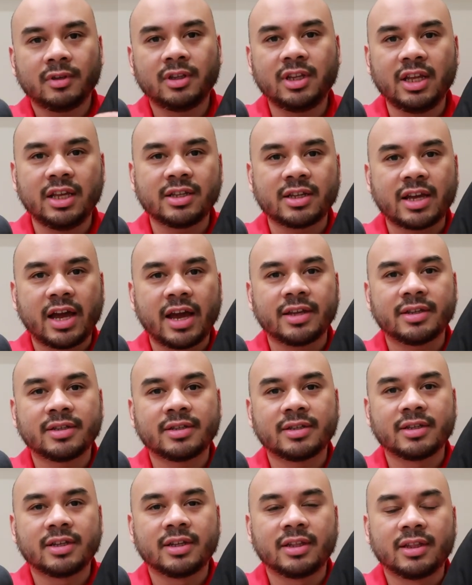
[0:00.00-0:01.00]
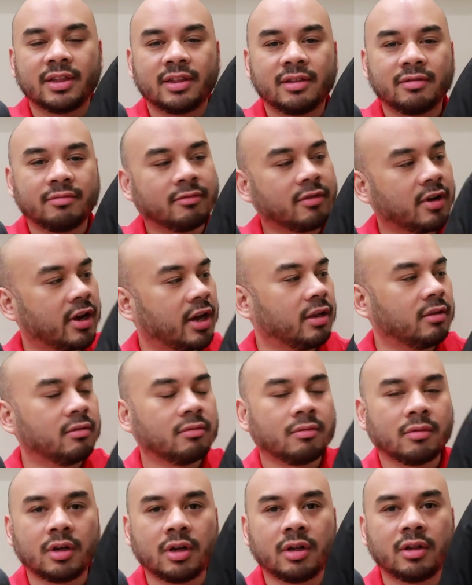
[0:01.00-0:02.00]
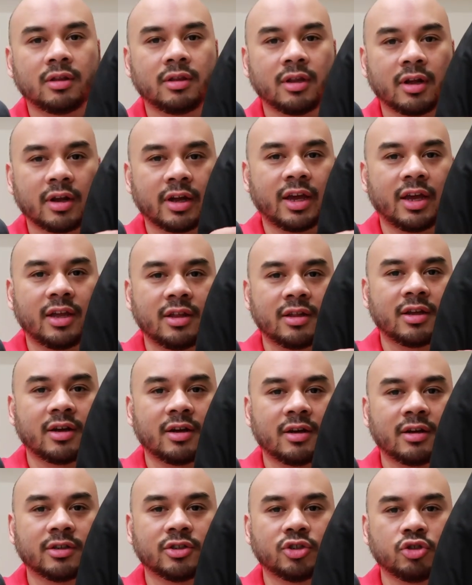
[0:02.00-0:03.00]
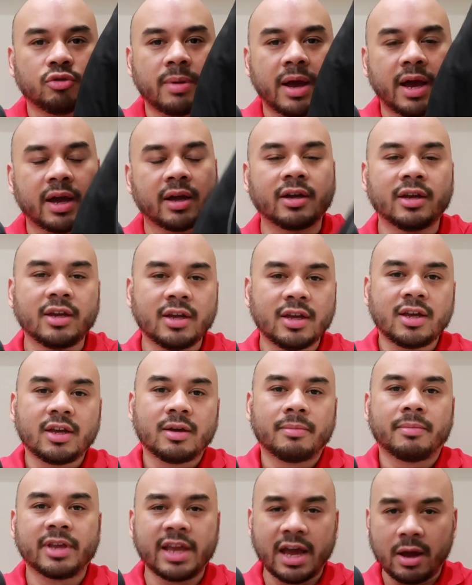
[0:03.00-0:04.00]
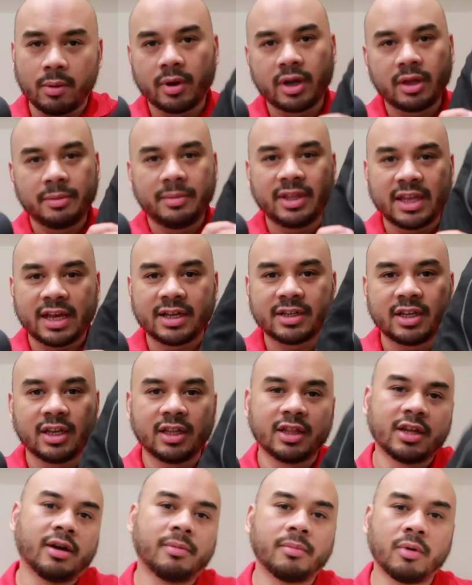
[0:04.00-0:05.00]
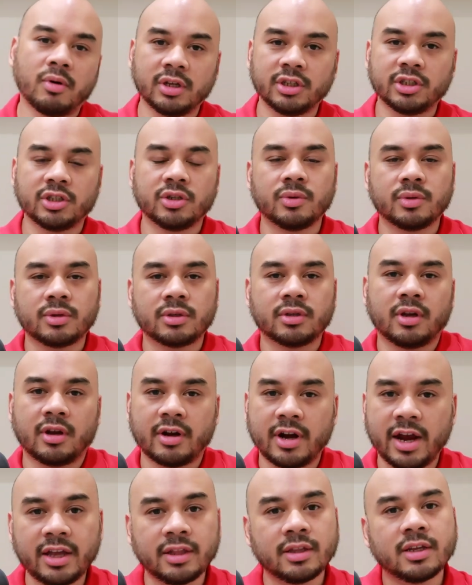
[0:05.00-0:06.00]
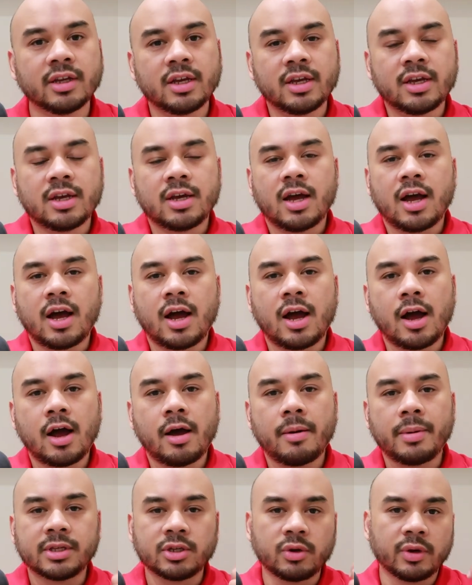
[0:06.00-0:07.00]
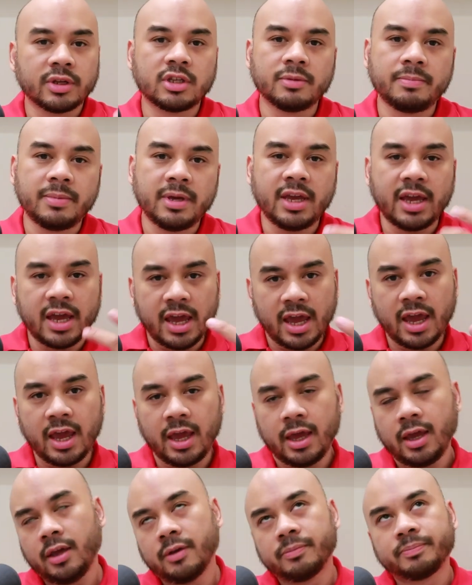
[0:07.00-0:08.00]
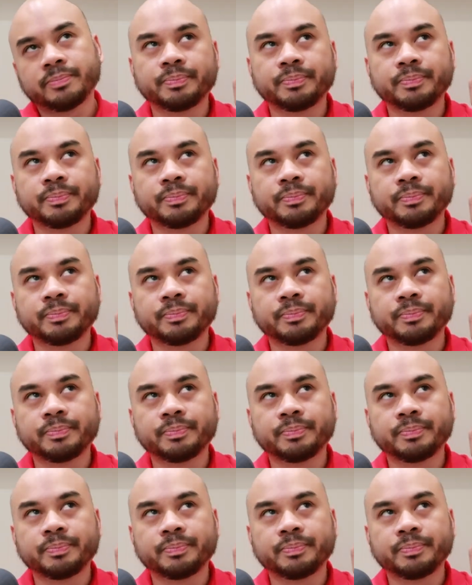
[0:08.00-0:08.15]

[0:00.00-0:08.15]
these guys. All right, well, they're in the shoe bag, but yeah, we're gonna be testing the bowling shoes. All right, it's going to be a